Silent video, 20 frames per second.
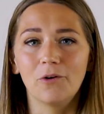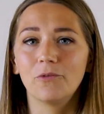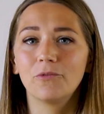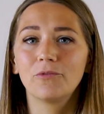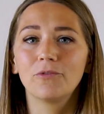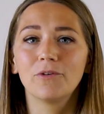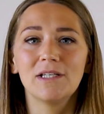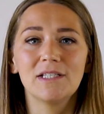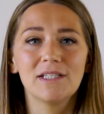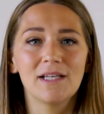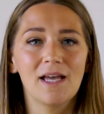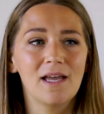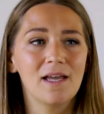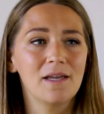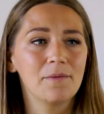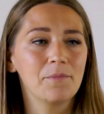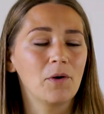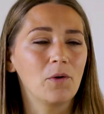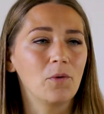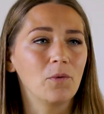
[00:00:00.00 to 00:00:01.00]
free
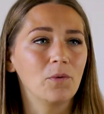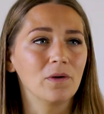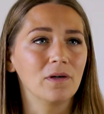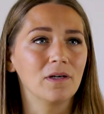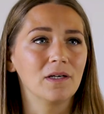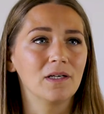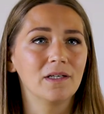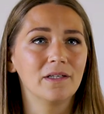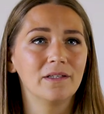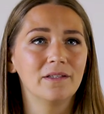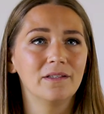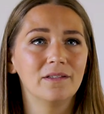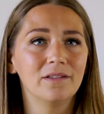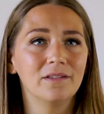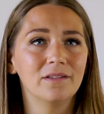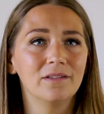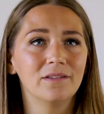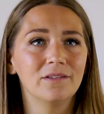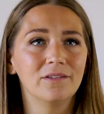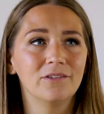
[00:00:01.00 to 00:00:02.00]
time or
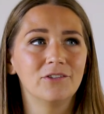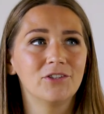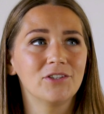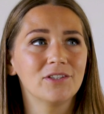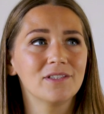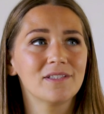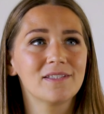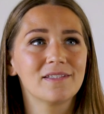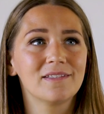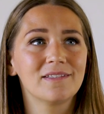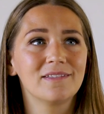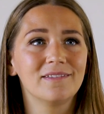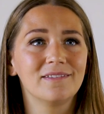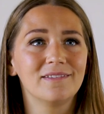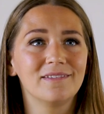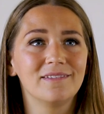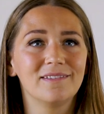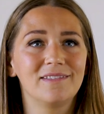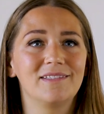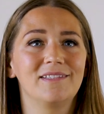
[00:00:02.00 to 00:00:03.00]
just
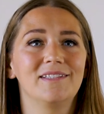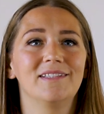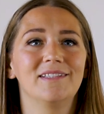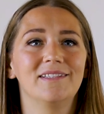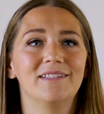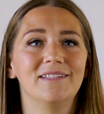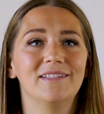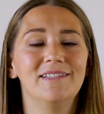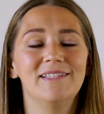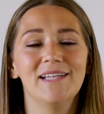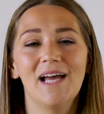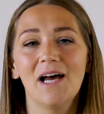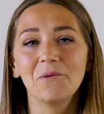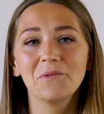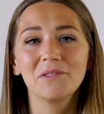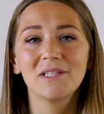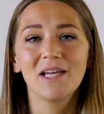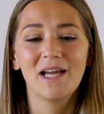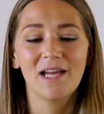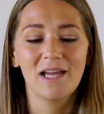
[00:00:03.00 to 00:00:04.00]

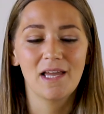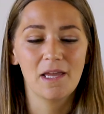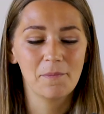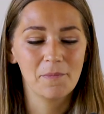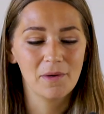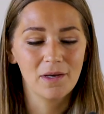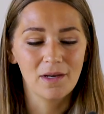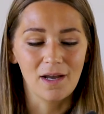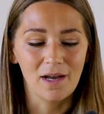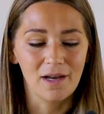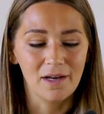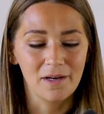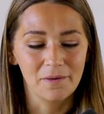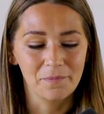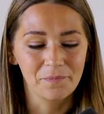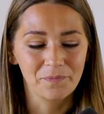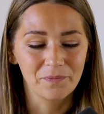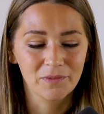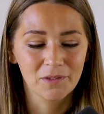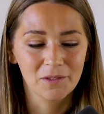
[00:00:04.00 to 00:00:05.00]

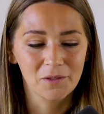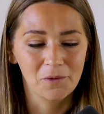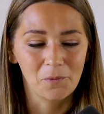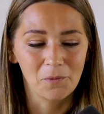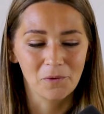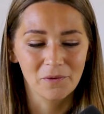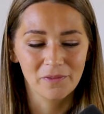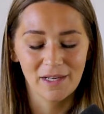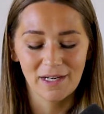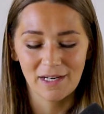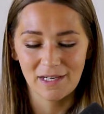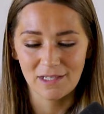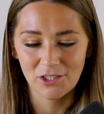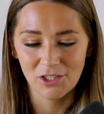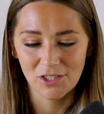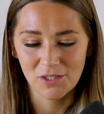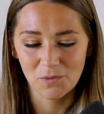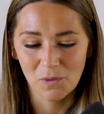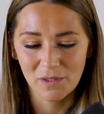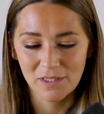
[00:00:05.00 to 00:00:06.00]
downtime, or that it
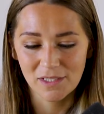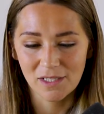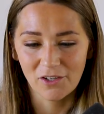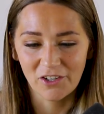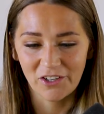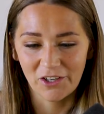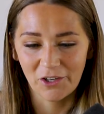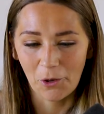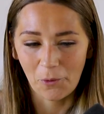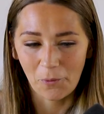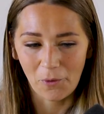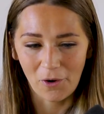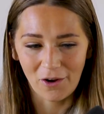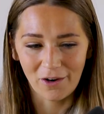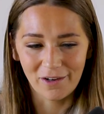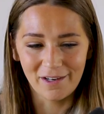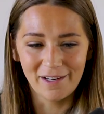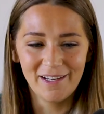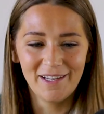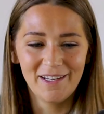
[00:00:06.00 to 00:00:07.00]
just wasn't going to go
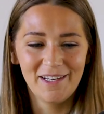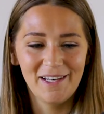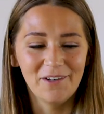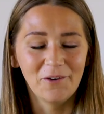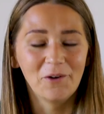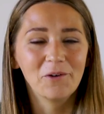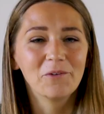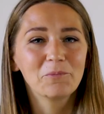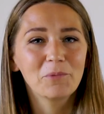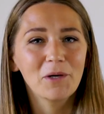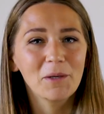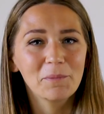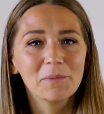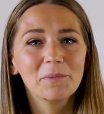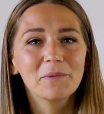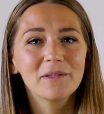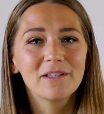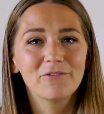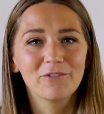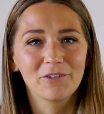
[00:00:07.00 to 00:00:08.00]
on and on
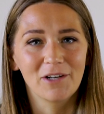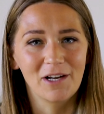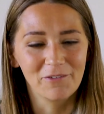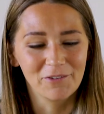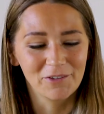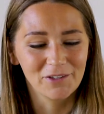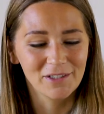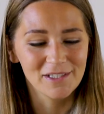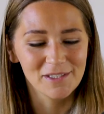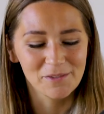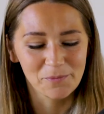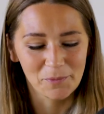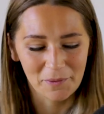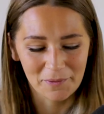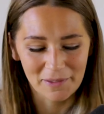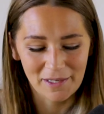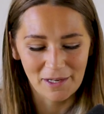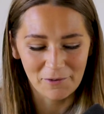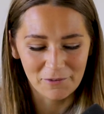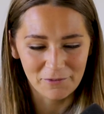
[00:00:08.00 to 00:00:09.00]
probably forever is
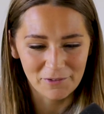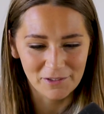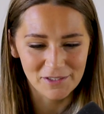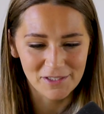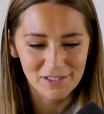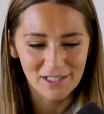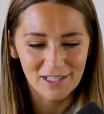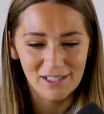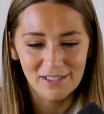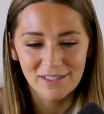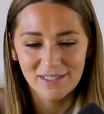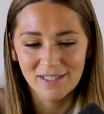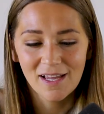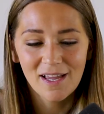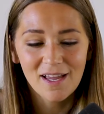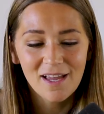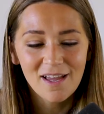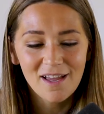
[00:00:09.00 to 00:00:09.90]
probably how it feels to kids.